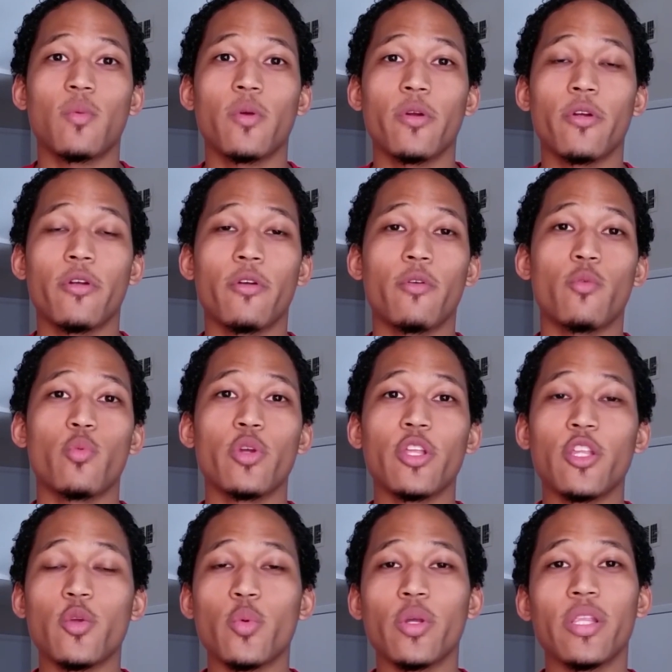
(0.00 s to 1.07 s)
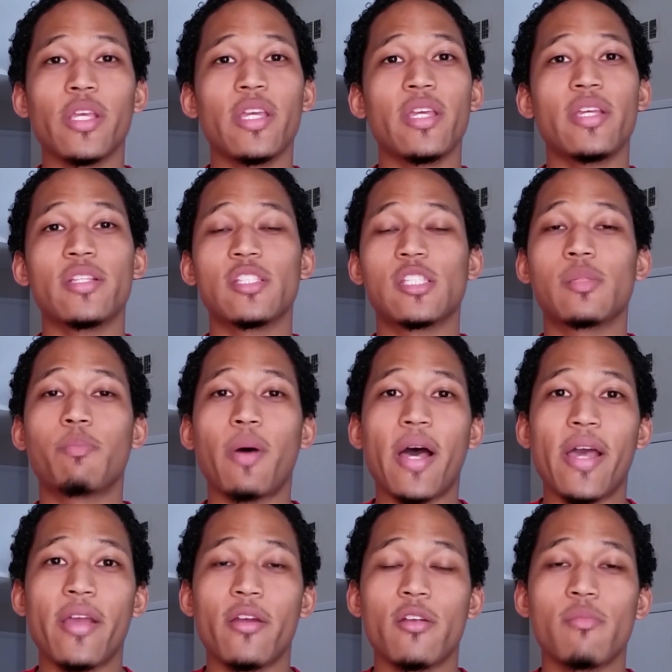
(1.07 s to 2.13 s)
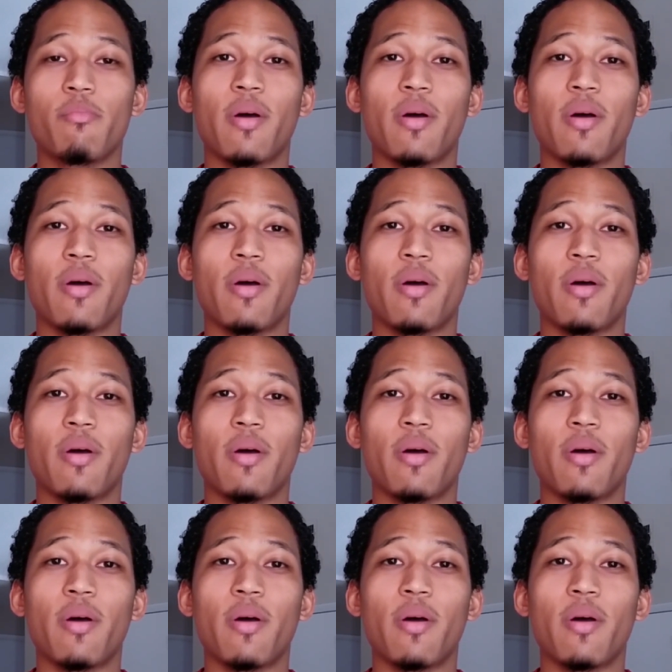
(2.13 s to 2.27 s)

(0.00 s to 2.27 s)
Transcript: were really inspired